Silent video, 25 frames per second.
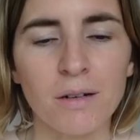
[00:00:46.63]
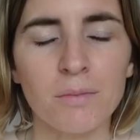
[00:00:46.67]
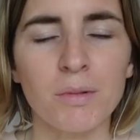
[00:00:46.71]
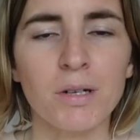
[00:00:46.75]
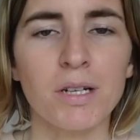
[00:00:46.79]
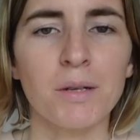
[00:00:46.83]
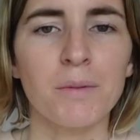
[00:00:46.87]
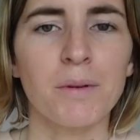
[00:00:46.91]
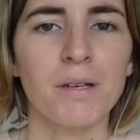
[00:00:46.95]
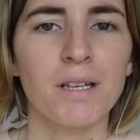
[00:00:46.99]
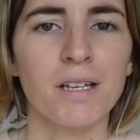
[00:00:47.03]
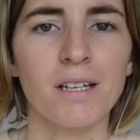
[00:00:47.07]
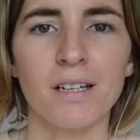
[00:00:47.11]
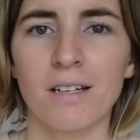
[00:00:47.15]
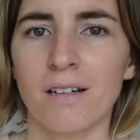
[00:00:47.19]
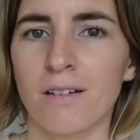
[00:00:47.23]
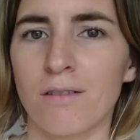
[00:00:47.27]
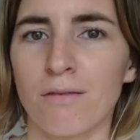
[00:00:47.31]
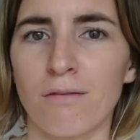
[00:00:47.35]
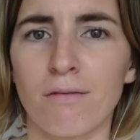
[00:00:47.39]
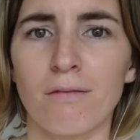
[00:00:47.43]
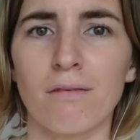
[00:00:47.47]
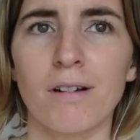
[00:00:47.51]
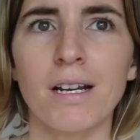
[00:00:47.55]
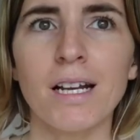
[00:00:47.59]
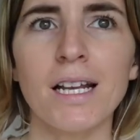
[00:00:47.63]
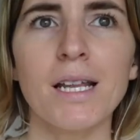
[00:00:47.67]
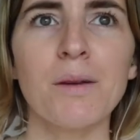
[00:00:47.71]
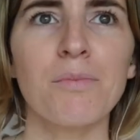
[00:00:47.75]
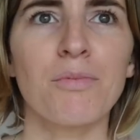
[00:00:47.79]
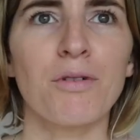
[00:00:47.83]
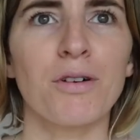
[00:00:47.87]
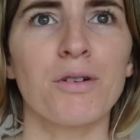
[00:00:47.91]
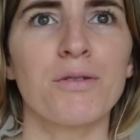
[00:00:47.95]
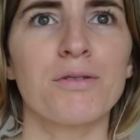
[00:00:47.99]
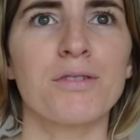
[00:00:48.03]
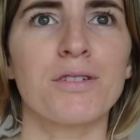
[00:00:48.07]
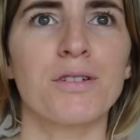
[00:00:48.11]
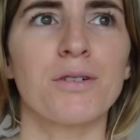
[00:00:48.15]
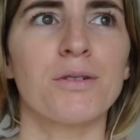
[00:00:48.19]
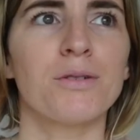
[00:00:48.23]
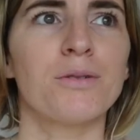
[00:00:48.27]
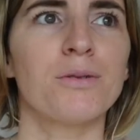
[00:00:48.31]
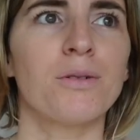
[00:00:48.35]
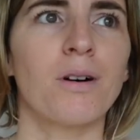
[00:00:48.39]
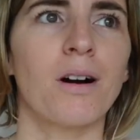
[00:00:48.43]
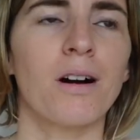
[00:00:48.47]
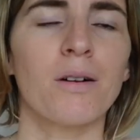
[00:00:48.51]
I'm going to be really brutal.